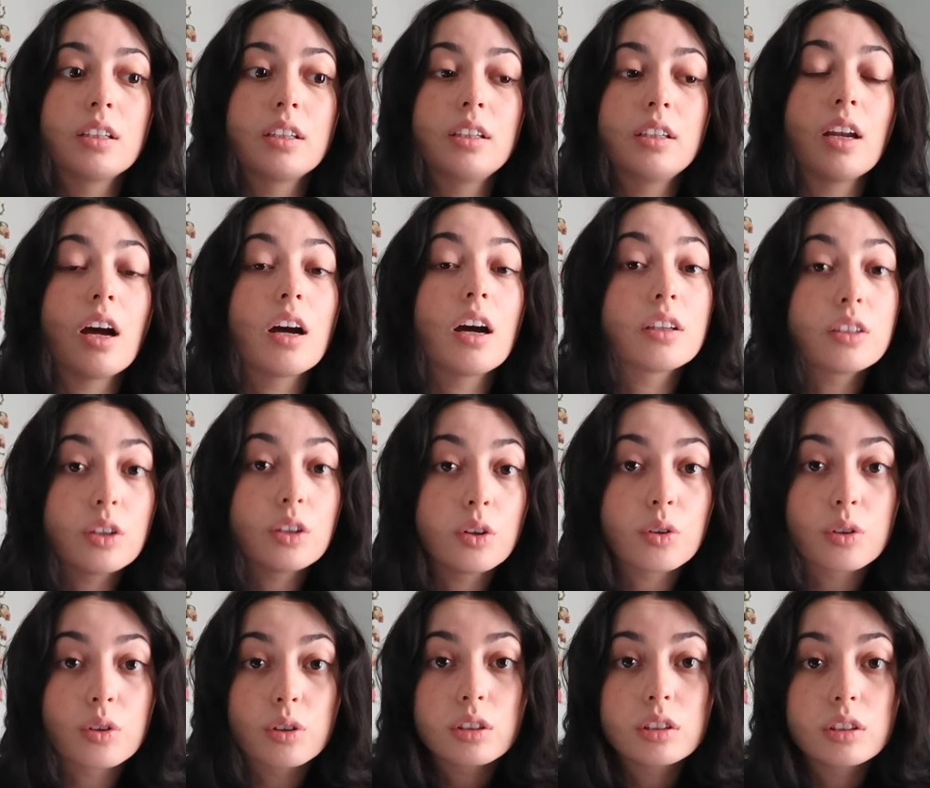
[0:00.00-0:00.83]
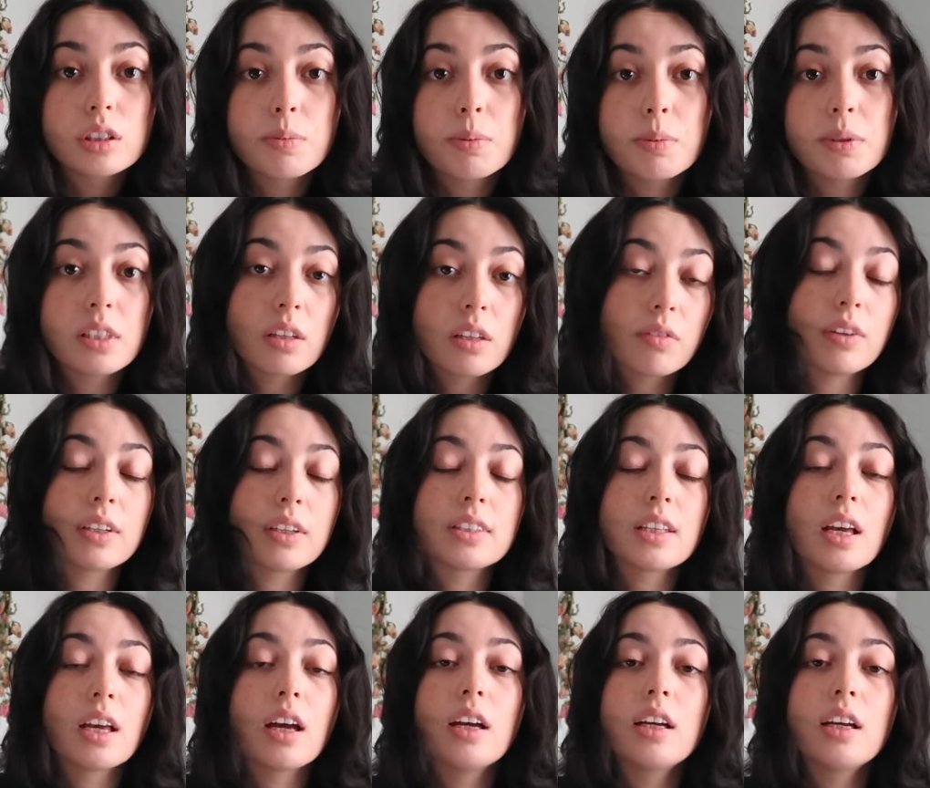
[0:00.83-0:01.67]
not your specific
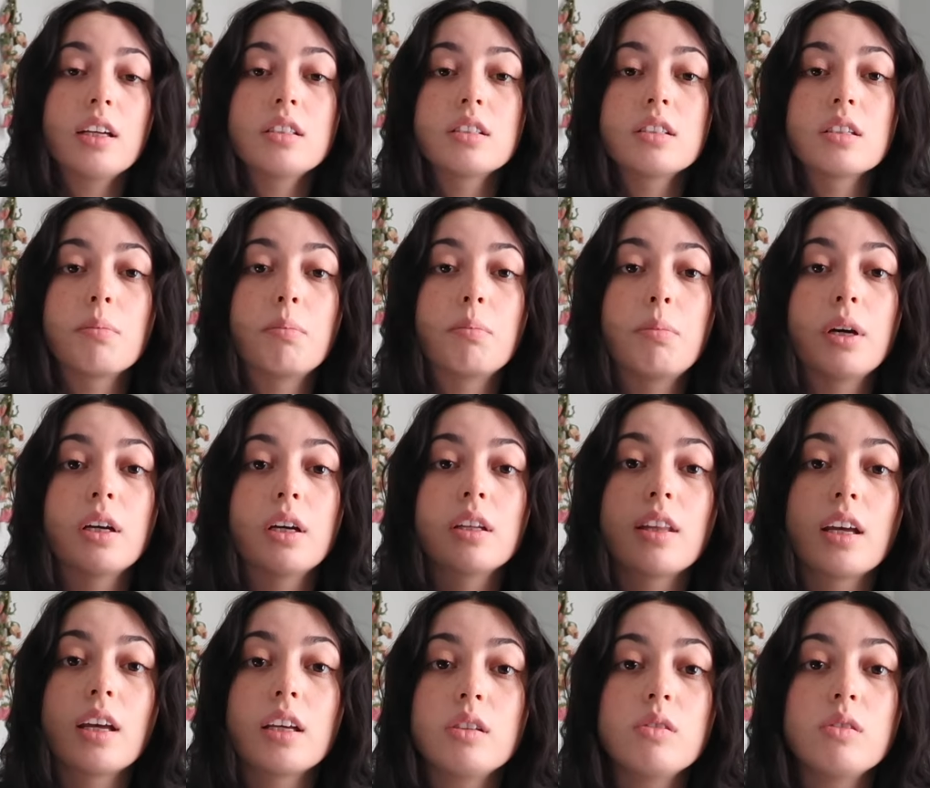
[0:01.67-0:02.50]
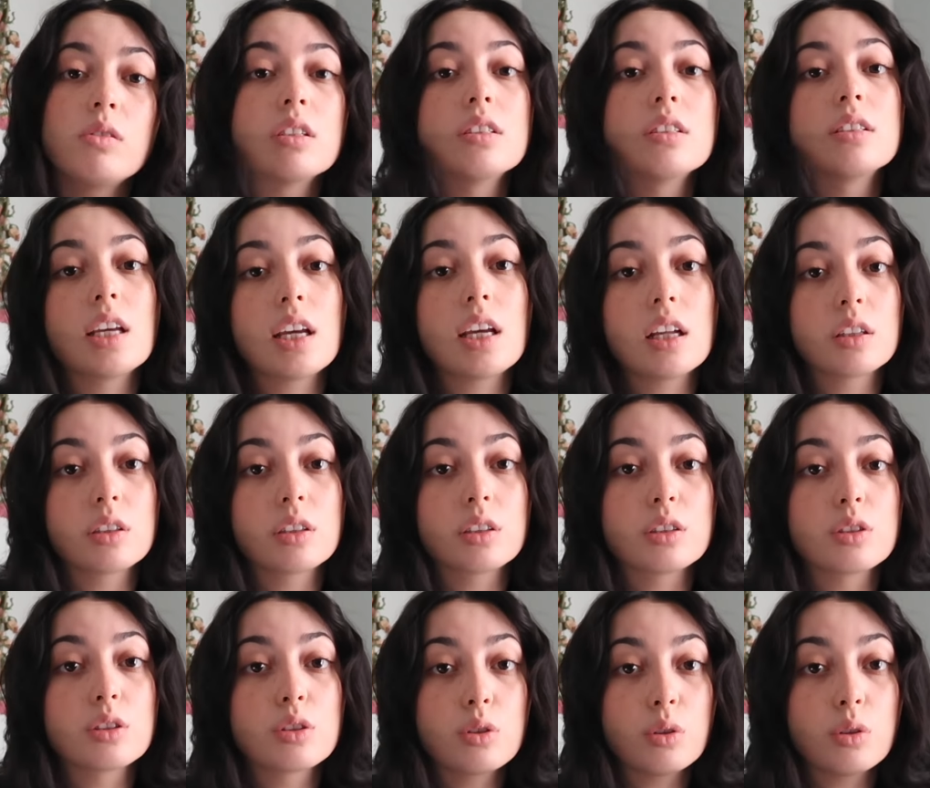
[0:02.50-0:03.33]
size, but that you can
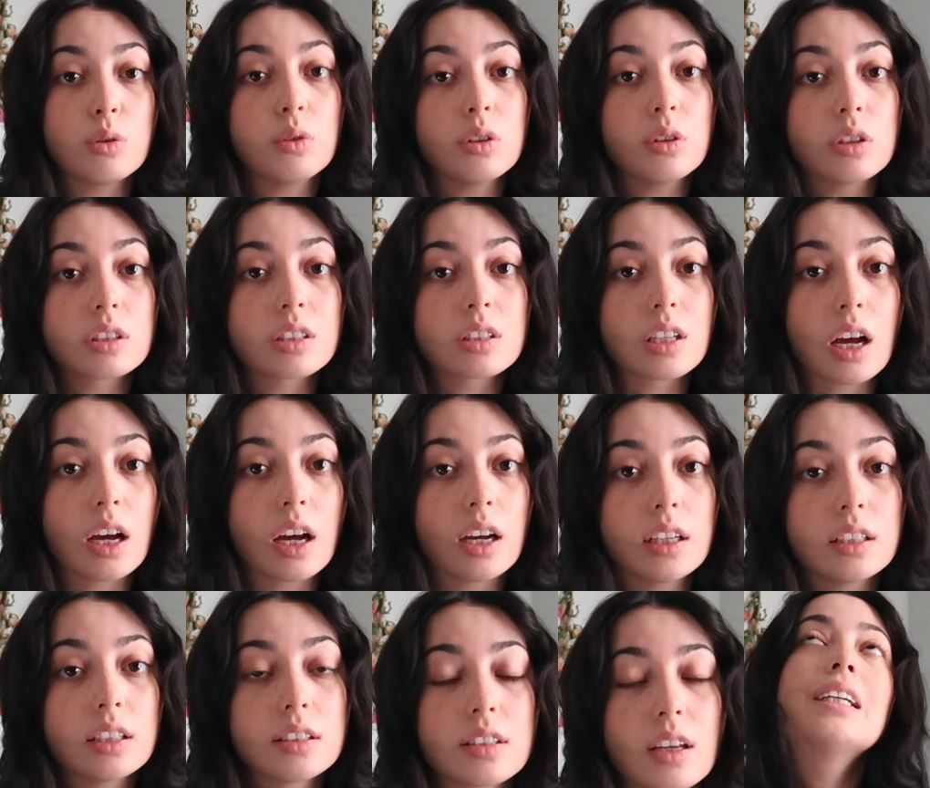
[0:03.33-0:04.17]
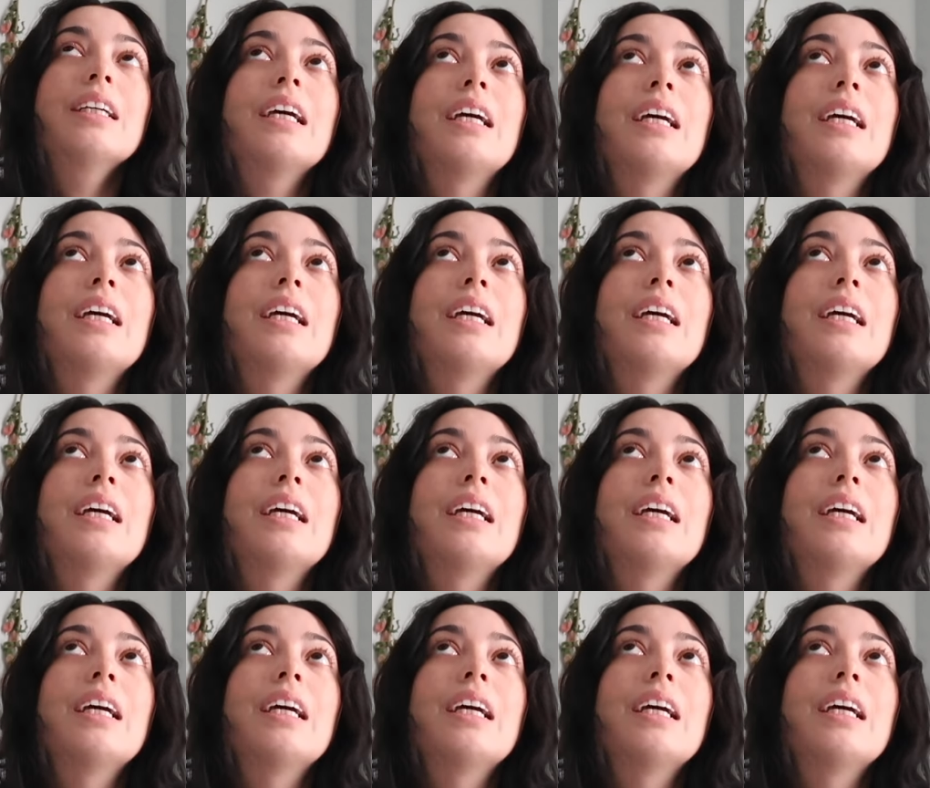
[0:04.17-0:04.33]
tailor to your size.